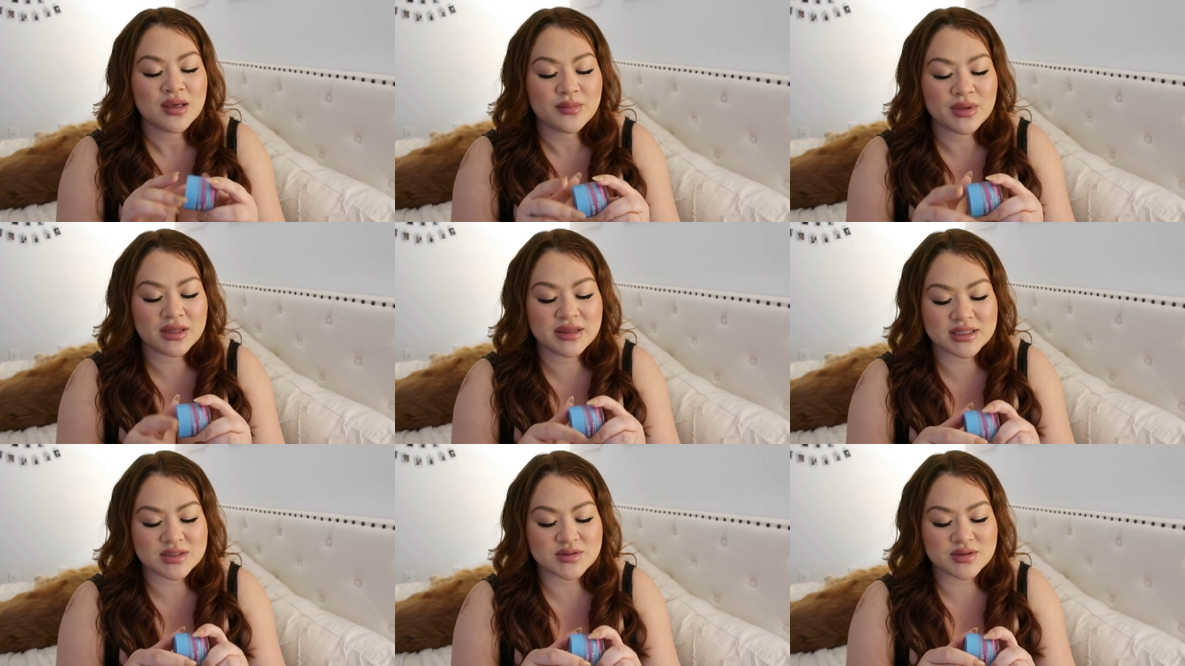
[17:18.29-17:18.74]

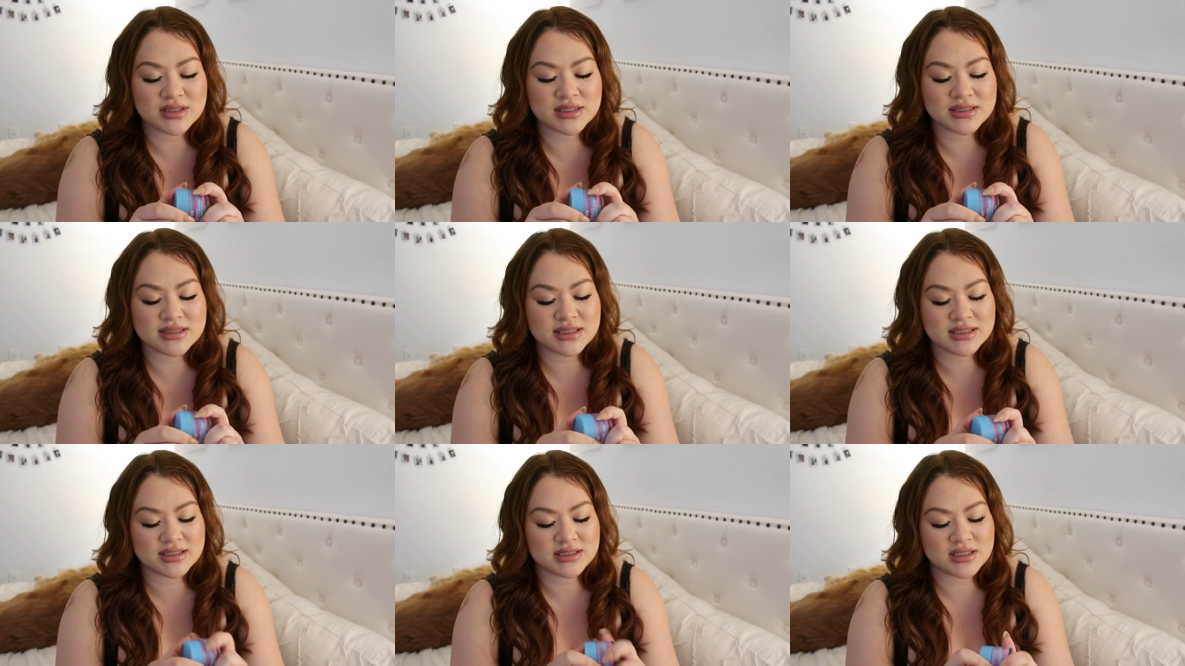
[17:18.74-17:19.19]
but this one
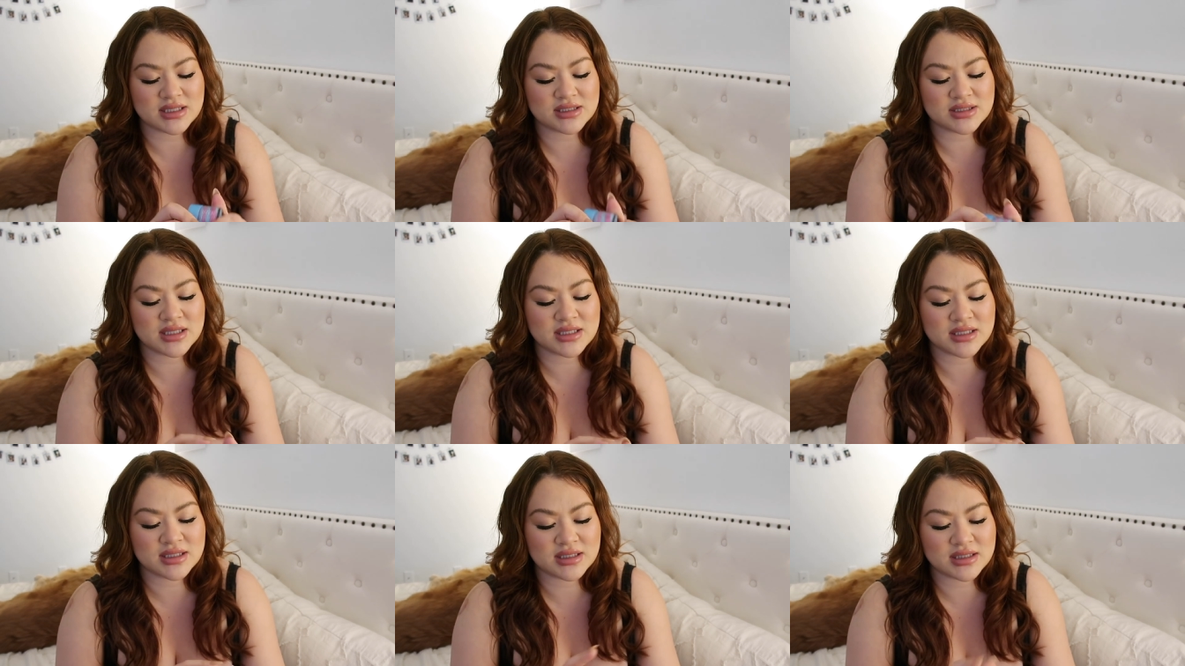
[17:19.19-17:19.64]
is in
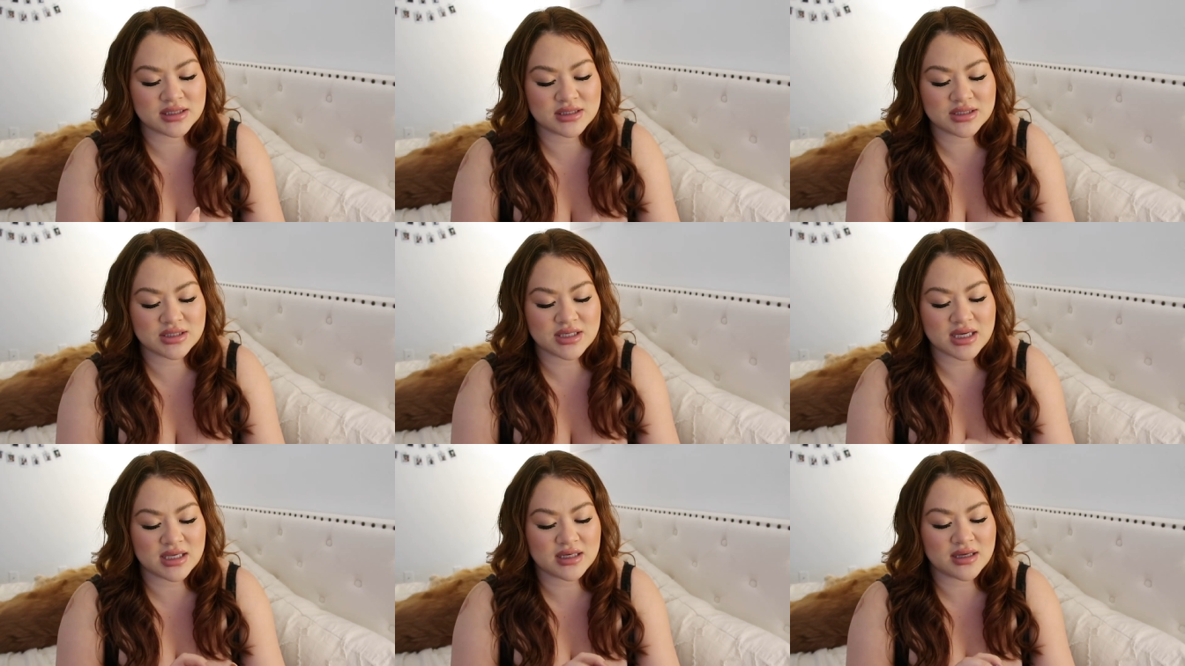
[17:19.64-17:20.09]
the
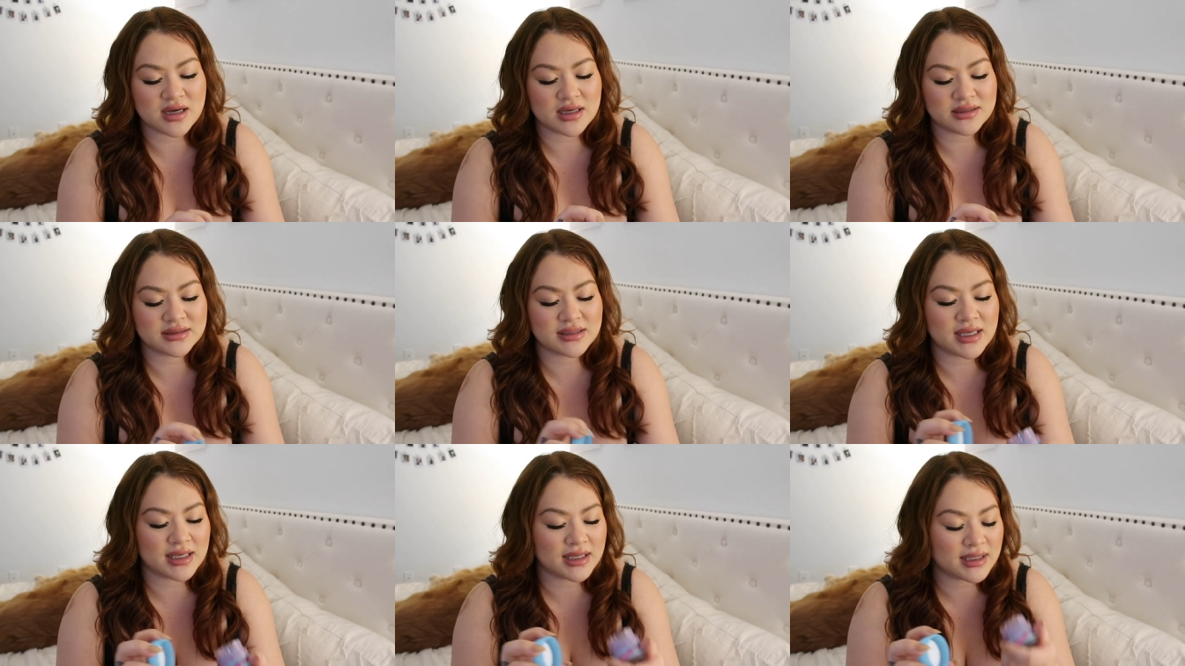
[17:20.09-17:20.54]
shade
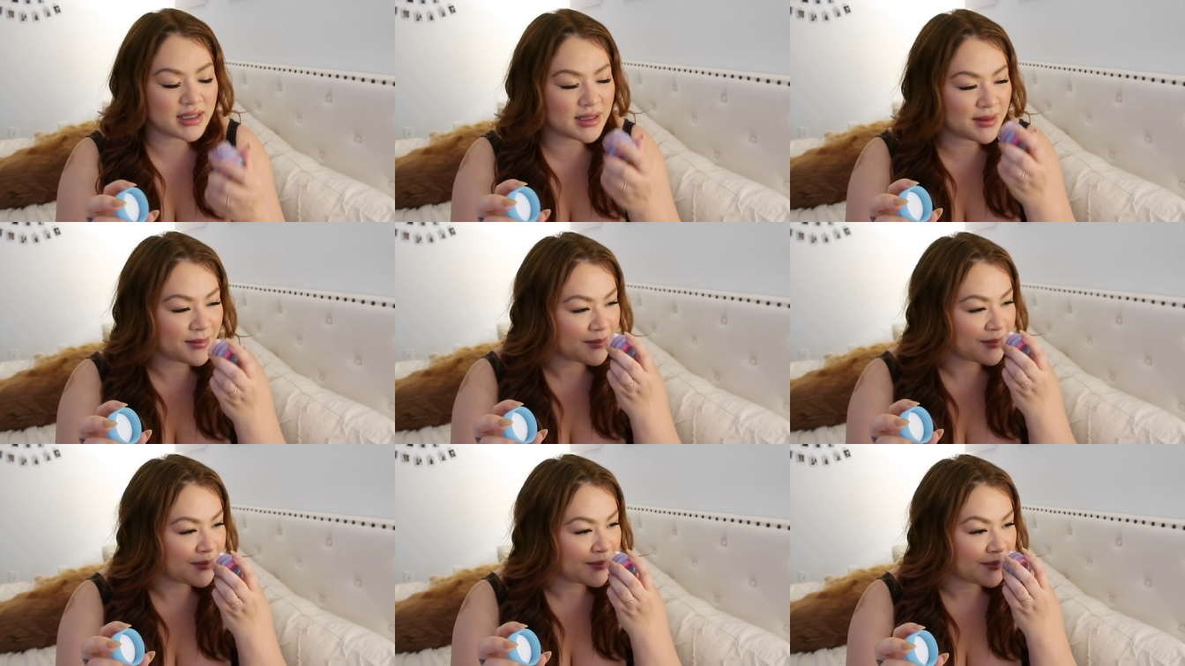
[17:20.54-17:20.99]
Cotton
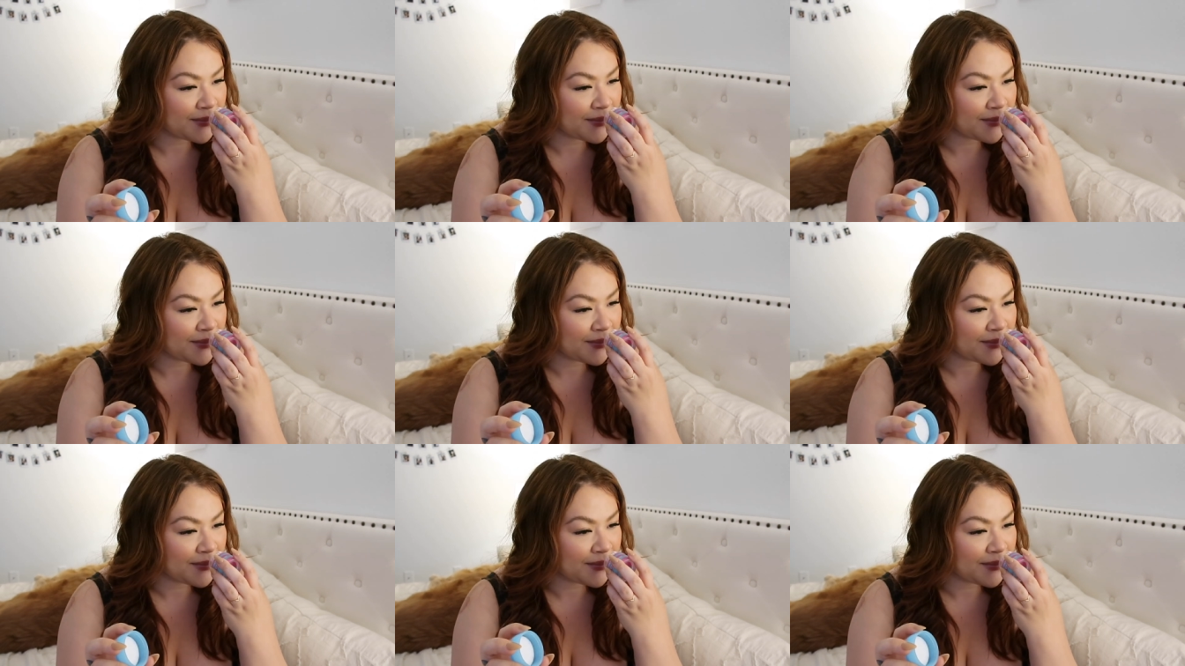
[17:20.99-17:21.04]
Candy.